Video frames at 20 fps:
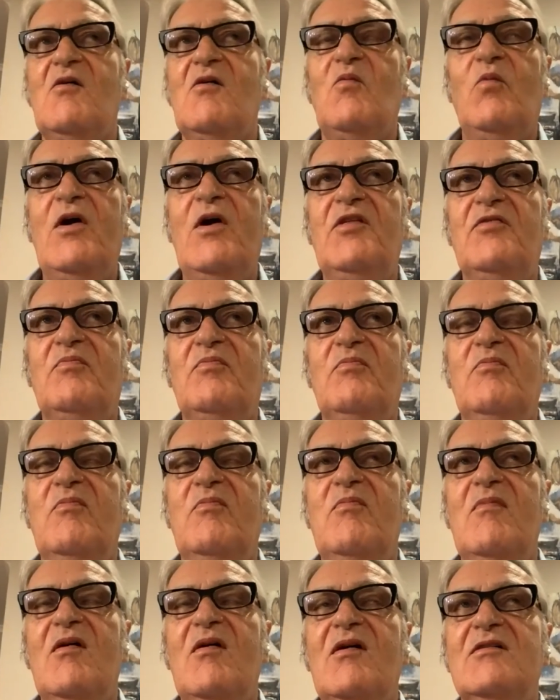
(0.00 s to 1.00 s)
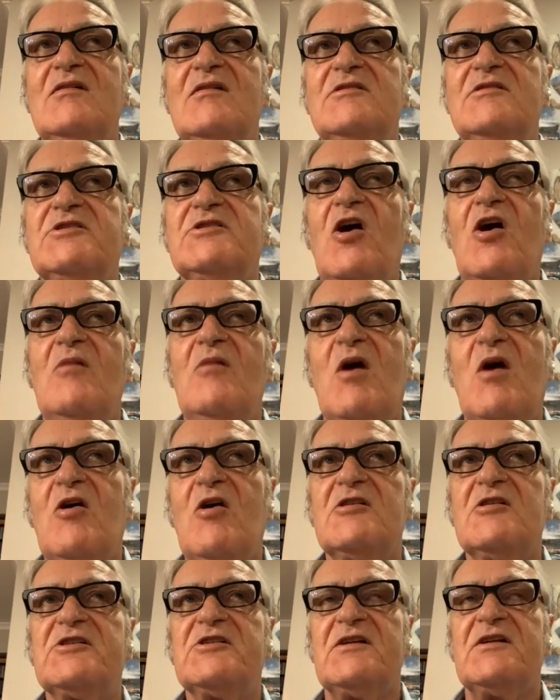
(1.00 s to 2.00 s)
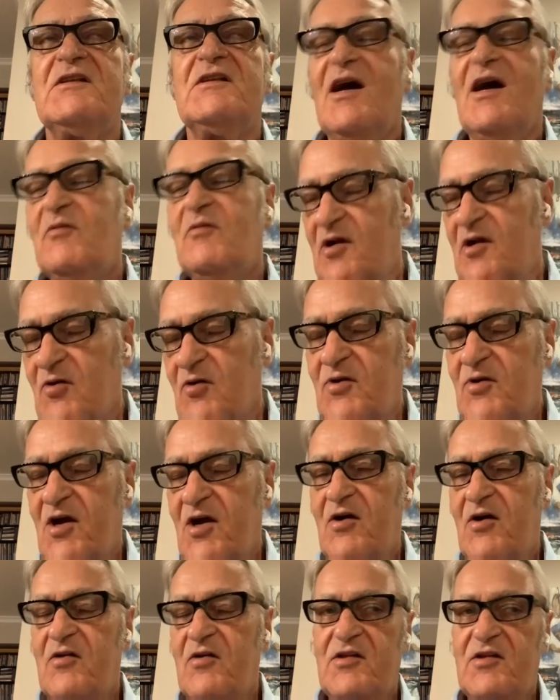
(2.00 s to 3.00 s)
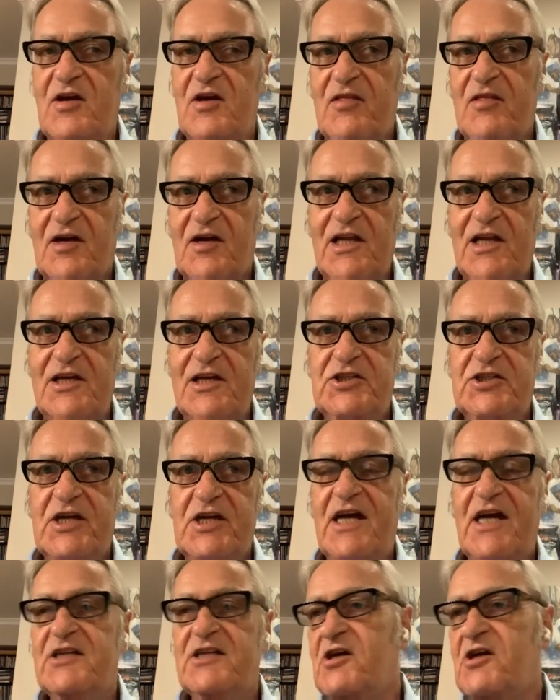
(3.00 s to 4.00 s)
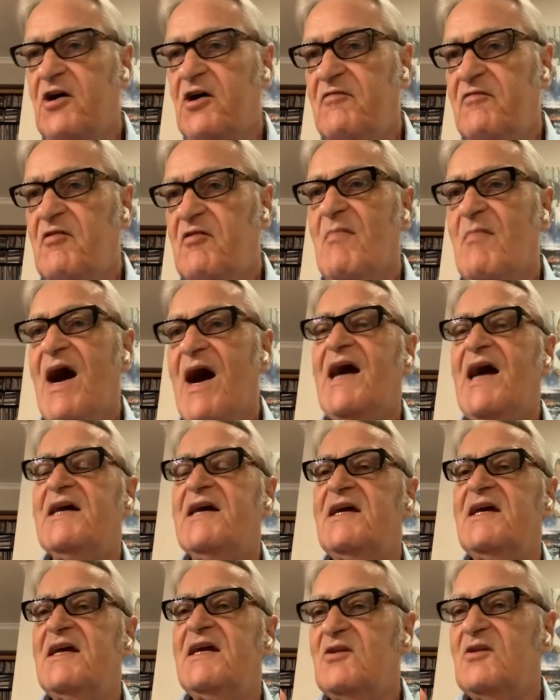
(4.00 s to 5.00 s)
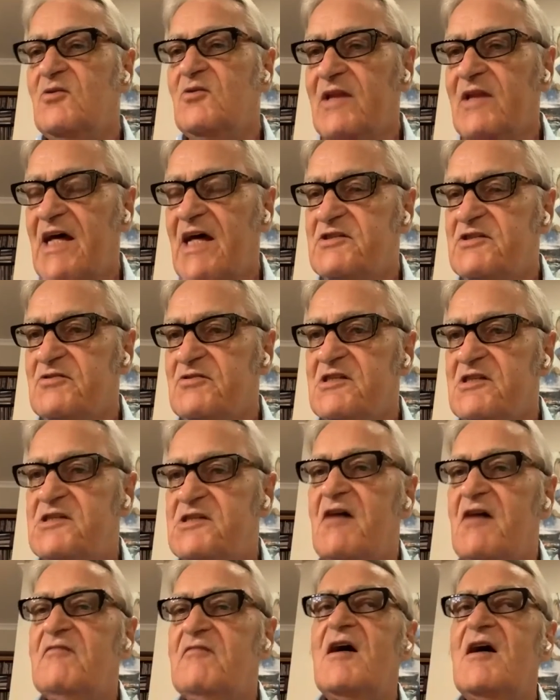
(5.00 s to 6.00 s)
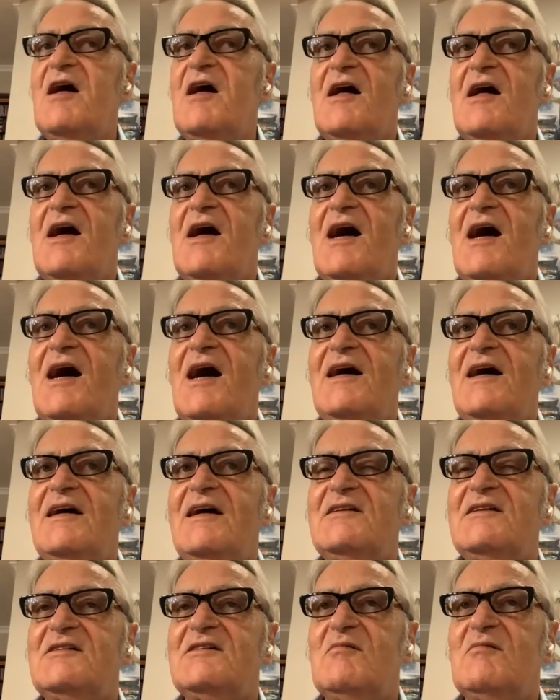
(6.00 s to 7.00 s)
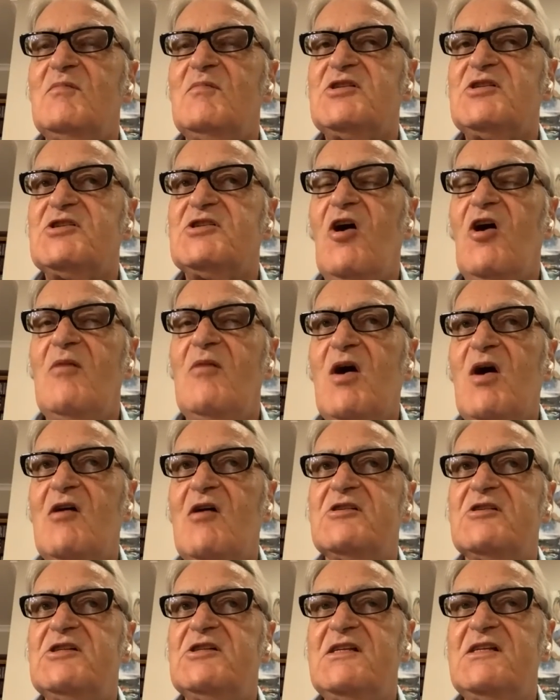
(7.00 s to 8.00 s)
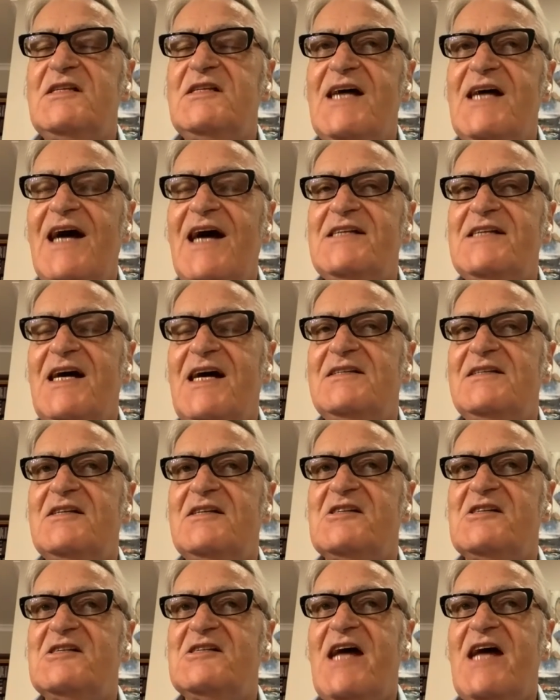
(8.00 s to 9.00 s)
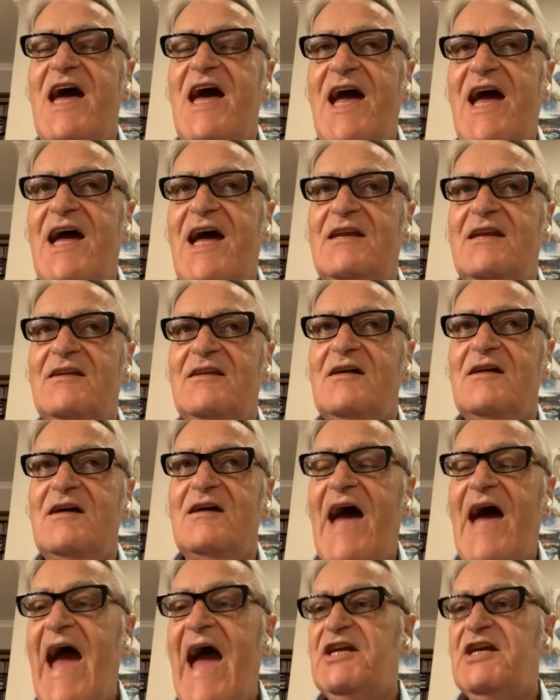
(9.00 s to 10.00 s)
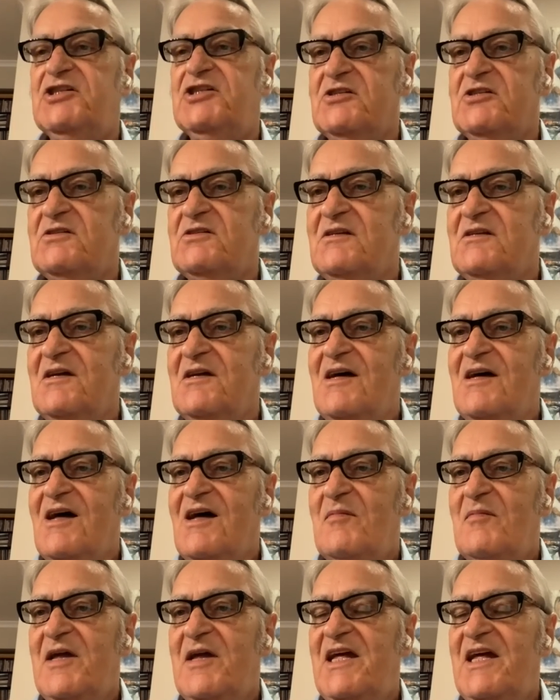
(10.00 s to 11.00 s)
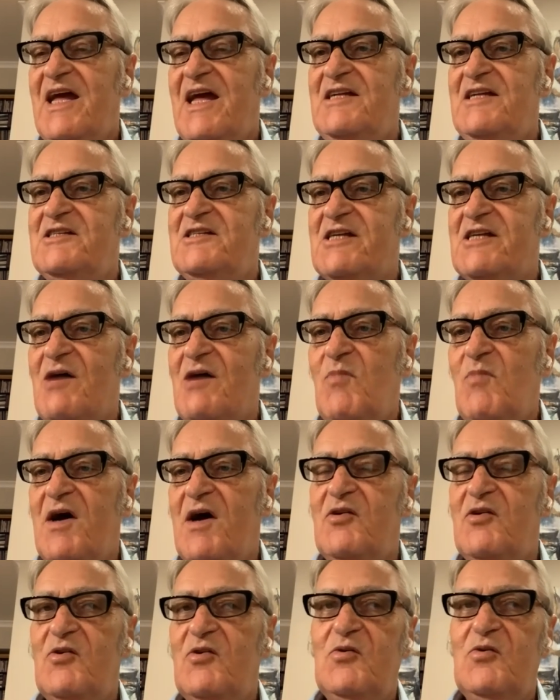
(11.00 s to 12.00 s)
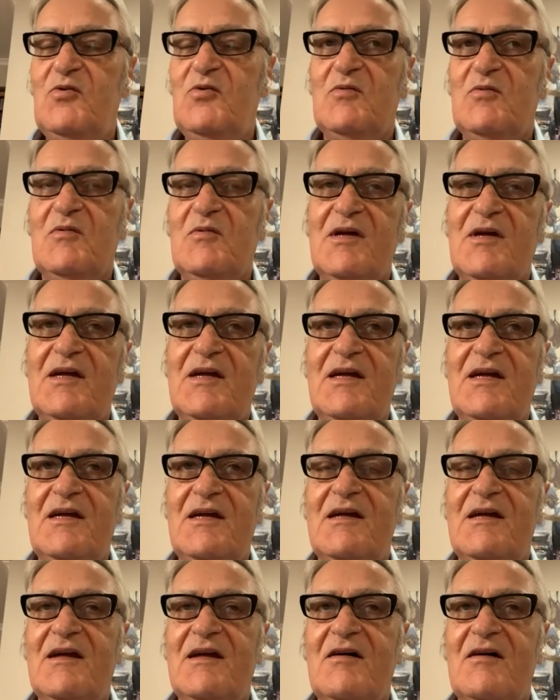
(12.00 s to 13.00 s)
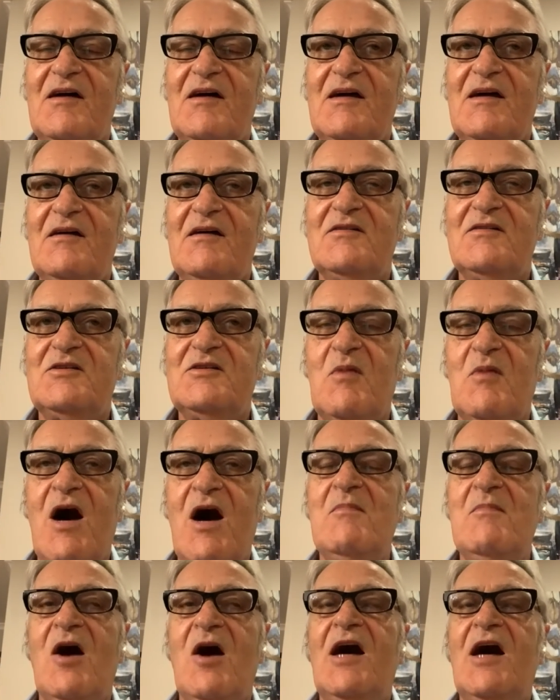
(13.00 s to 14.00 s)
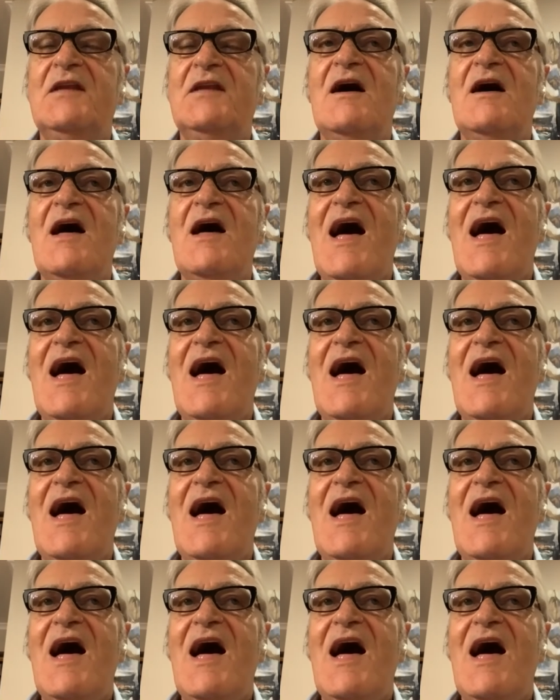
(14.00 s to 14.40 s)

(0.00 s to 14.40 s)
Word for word: with Scott Morrison, now we all know, you know, the cliche, Scotty from marketing and all that sort of stuff. But Scott Morrison does understand action I mean, he, he's someone who, you know, to my mind,